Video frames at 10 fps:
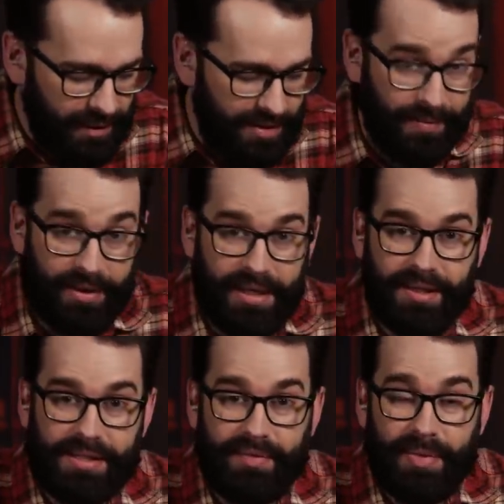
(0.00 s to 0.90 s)
And somehow that
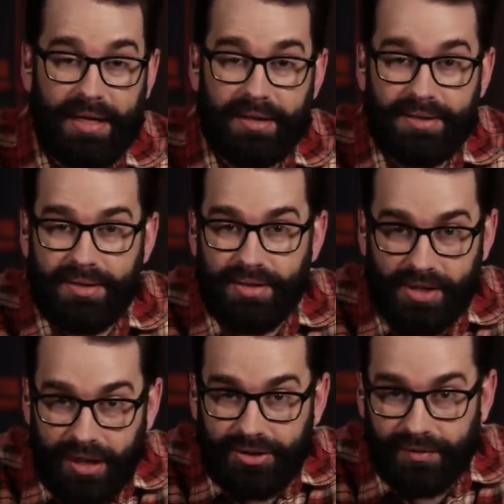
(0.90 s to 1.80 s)
doesn't even make it into
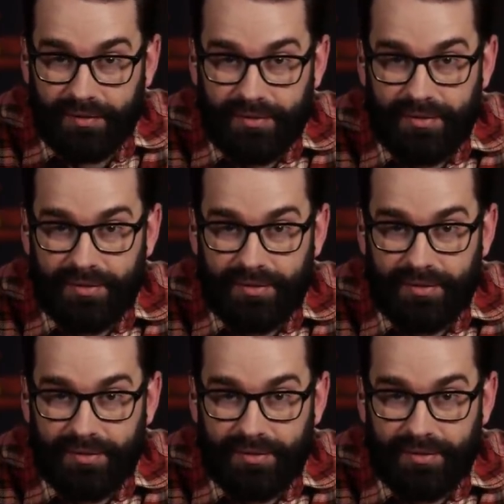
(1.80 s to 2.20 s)
discussion.